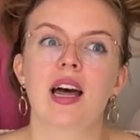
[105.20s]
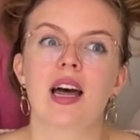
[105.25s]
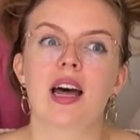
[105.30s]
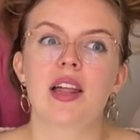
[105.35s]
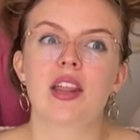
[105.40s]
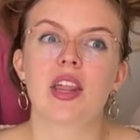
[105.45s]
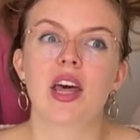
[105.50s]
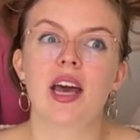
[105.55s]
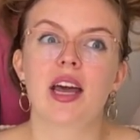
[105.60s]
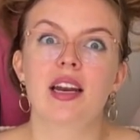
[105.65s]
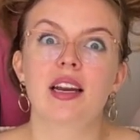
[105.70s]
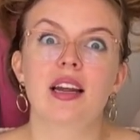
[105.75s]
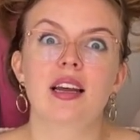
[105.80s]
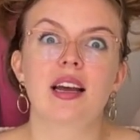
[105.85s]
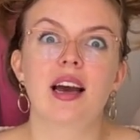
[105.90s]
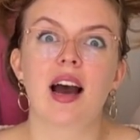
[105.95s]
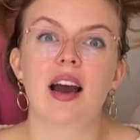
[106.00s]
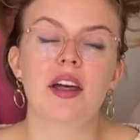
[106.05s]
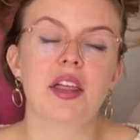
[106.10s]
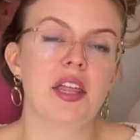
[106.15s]
then
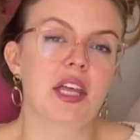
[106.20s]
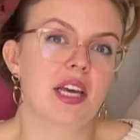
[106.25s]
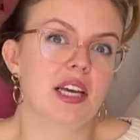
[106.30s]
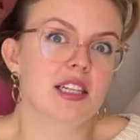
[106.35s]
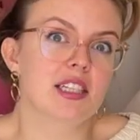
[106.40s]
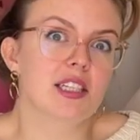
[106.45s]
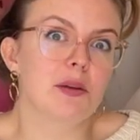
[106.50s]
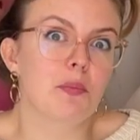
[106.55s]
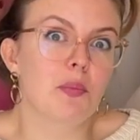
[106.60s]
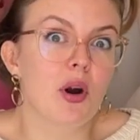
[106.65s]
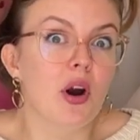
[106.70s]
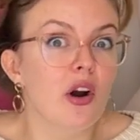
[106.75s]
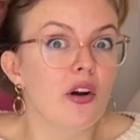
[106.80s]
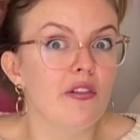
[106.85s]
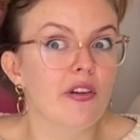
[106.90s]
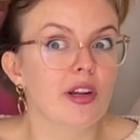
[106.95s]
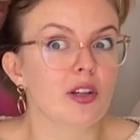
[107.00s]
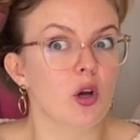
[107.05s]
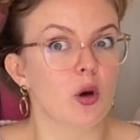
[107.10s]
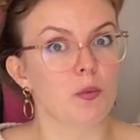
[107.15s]
I think it's a
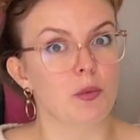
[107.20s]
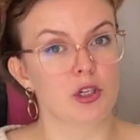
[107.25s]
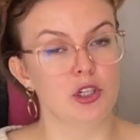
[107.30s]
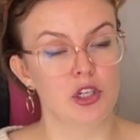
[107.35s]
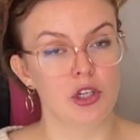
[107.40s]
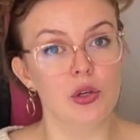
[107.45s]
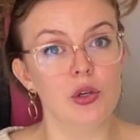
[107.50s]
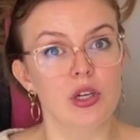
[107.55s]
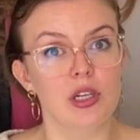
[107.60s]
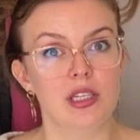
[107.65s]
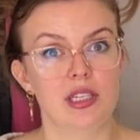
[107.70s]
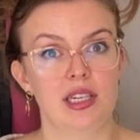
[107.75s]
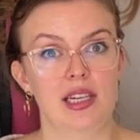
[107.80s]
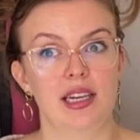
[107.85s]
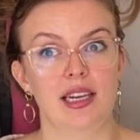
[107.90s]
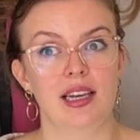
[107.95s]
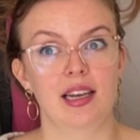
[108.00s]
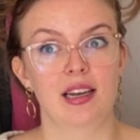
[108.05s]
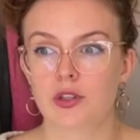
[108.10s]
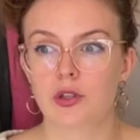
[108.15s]
perfect
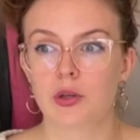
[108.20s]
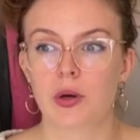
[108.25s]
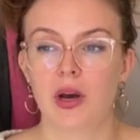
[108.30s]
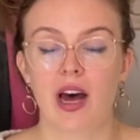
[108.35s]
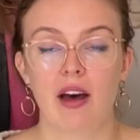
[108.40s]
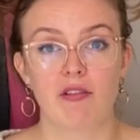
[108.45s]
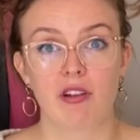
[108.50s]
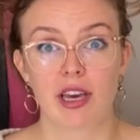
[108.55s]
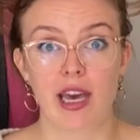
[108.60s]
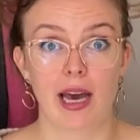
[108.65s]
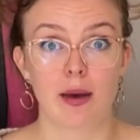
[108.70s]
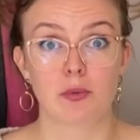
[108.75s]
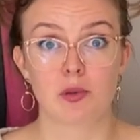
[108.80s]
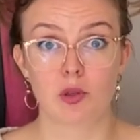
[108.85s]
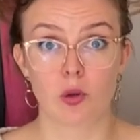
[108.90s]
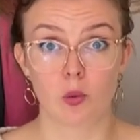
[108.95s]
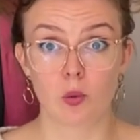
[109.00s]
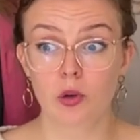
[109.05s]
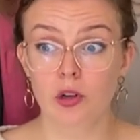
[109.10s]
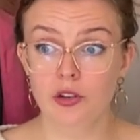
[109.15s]
opportunity to have a
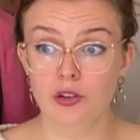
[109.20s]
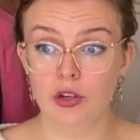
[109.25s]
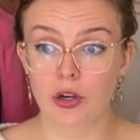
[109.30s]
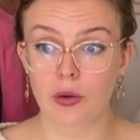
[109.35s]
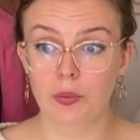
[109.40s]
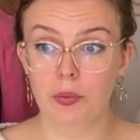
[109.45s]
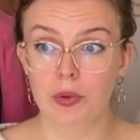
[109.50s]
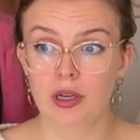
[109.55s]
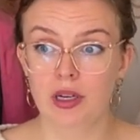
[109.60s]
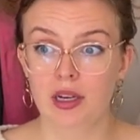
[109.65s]
capsule wardrobe